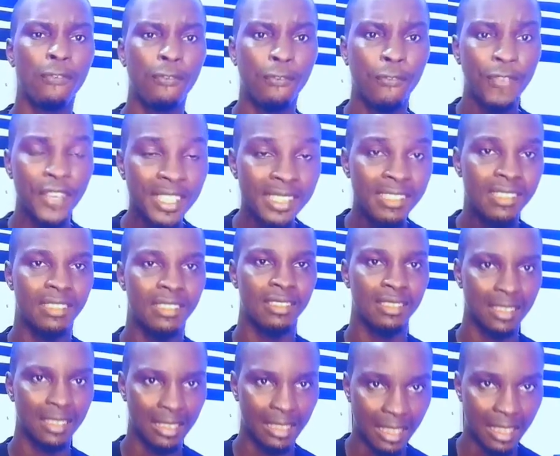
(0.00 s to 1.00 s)
fix
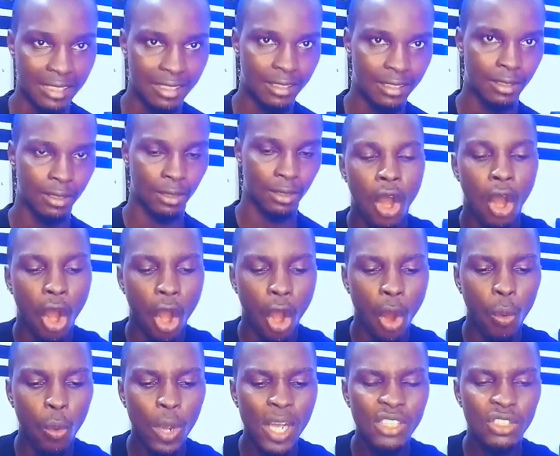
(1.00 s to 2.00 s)
this?
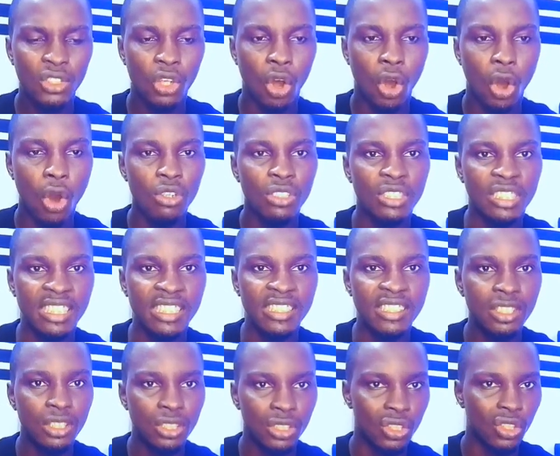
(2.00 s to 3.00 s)
Always
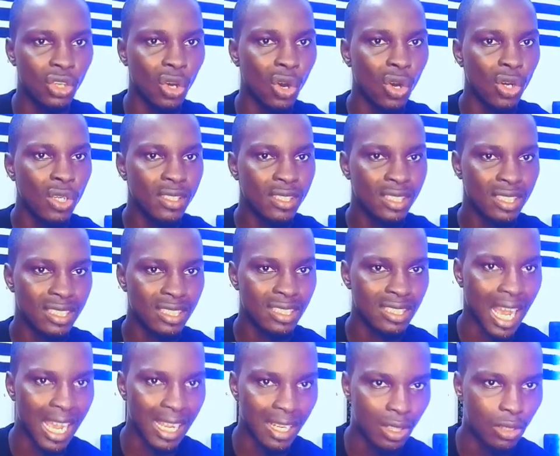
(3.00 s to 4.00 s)
audit your
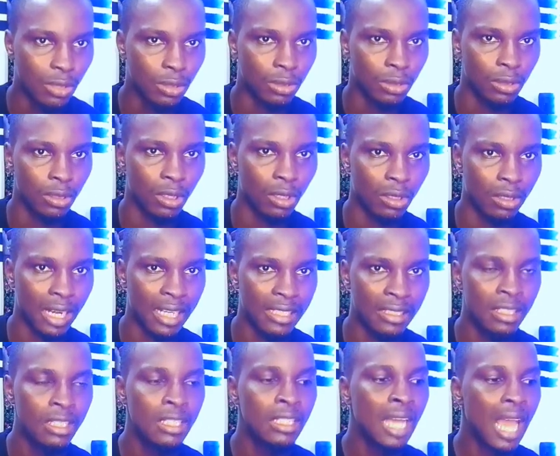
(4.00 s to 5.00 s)
cycle. All right,
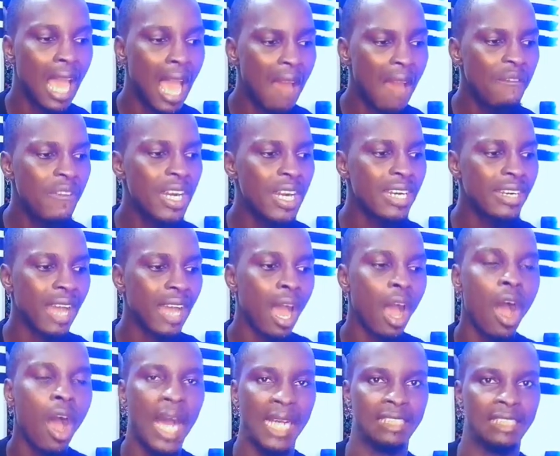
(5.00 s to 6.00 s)
every
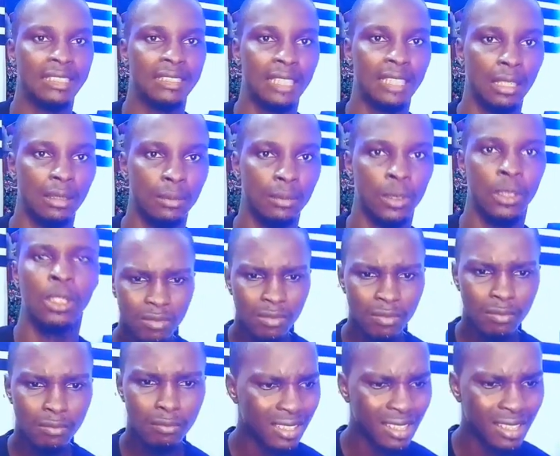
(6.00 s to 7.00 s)
now and then,
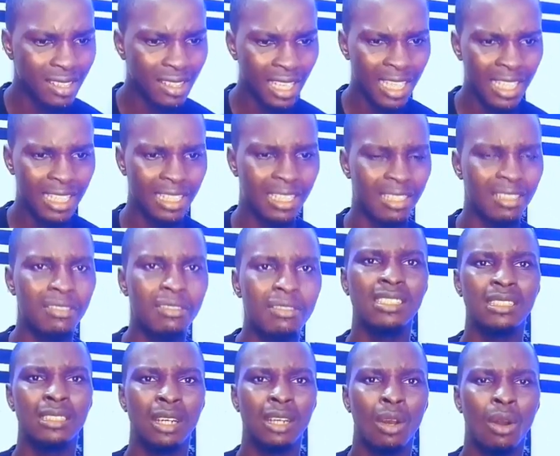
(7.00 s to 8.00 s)
think,
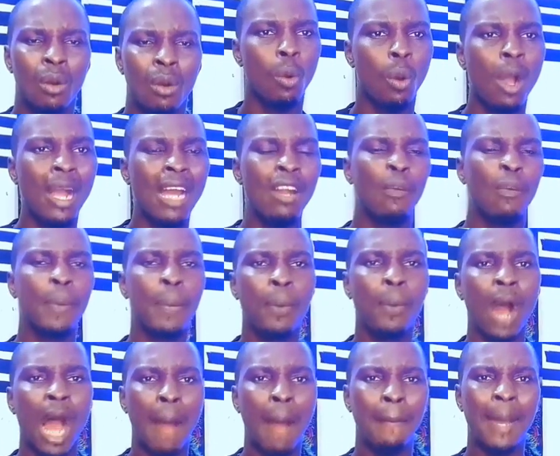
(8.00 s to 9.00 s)
what kind of
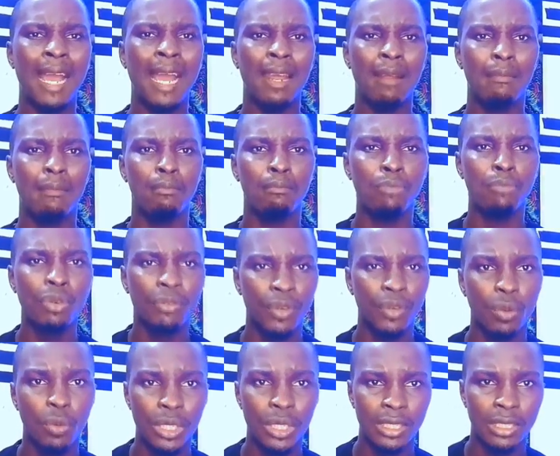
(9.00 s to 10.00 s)
people am I
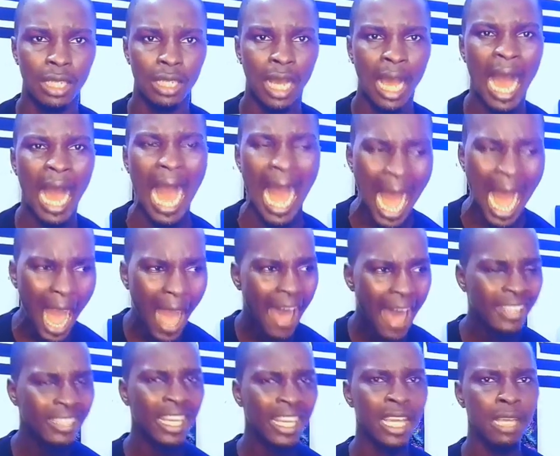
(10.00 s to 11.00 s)
moving with? How
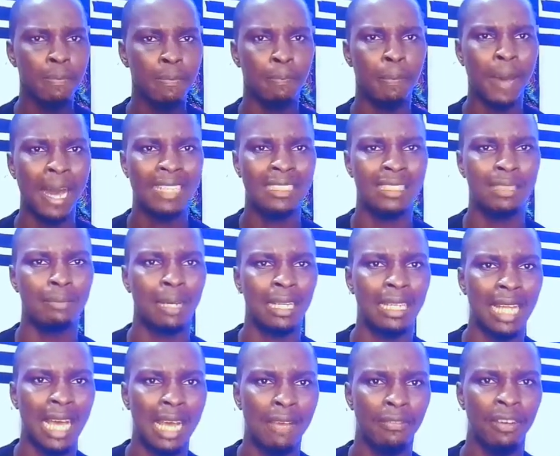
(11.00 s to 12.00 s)
are they impacting my
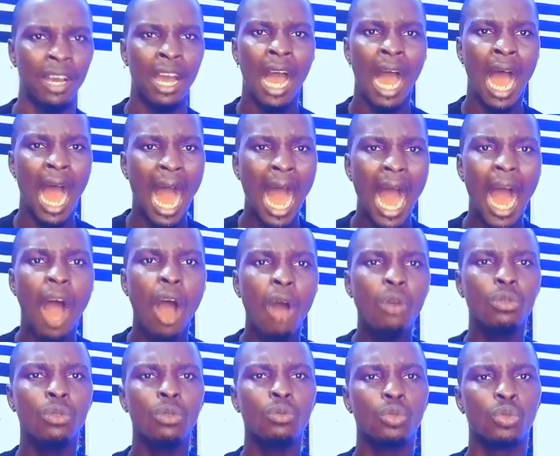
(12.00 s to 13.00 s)
life?
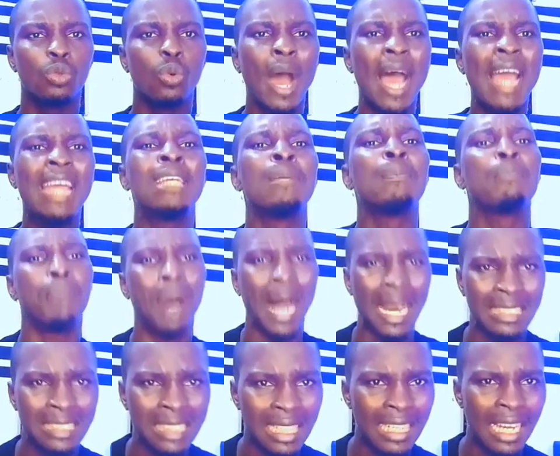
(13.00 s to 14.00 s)
How do I
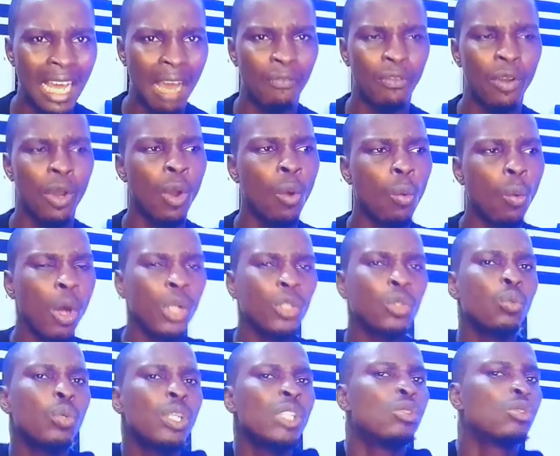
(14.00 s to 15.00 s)
impact their life? What do
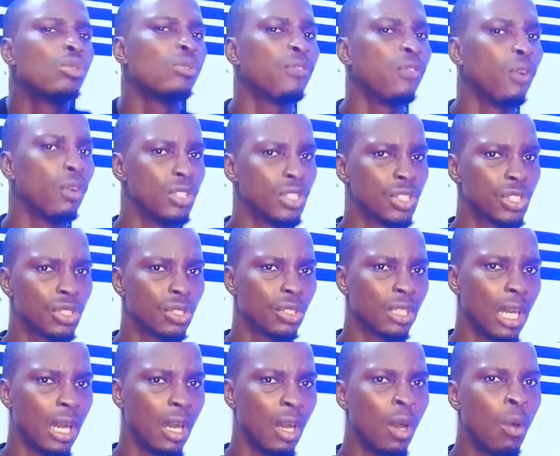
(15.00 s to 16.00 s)
we do for each
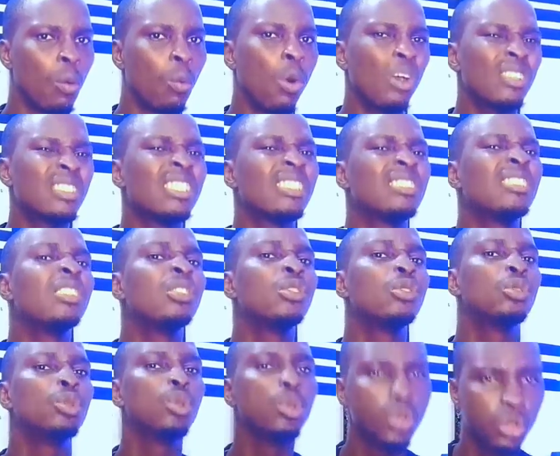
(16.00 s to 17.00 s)
other? What is the
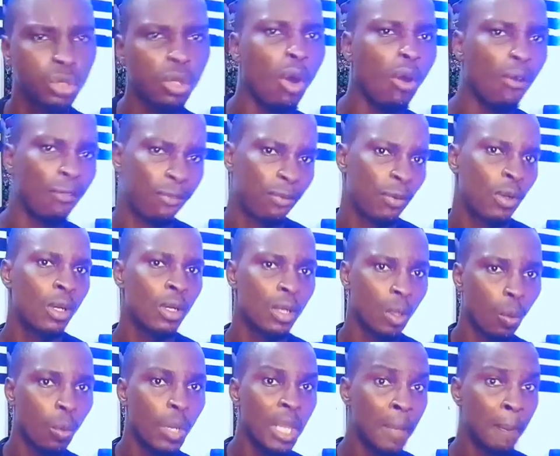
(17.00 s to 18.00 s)
use of
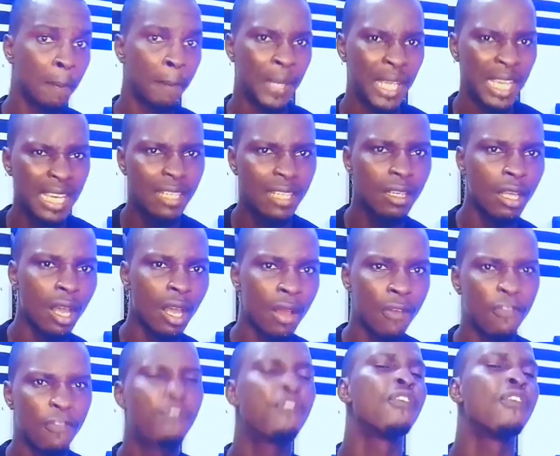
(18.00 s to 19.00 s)
we being
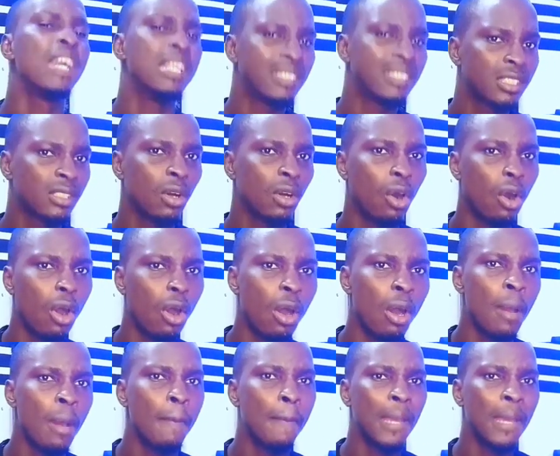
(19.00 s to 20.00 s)
friends or
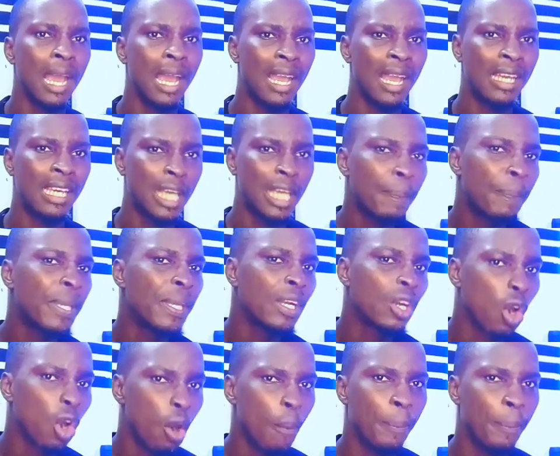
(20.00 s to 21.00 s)
keeping
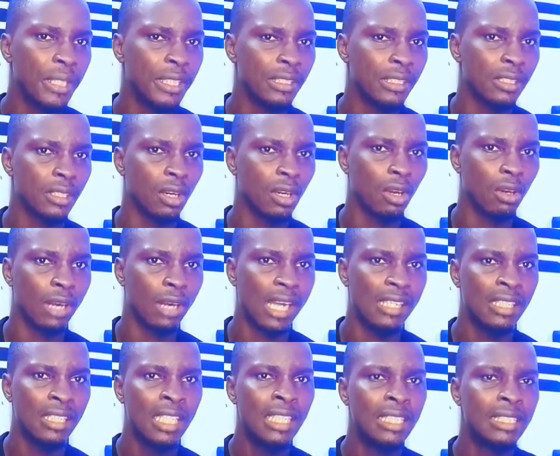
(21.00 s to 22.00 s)
companies? All
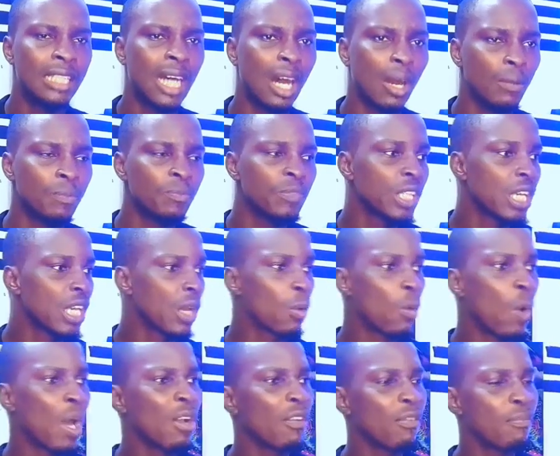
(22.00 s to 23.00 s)
right. Now, in
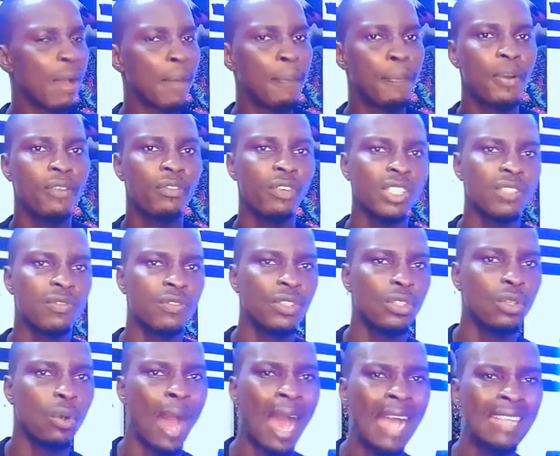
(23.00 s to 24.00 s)
one of my previous
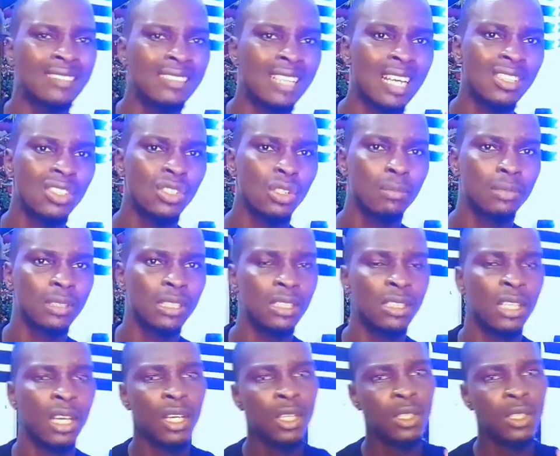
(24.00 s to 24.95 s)
video, I said something.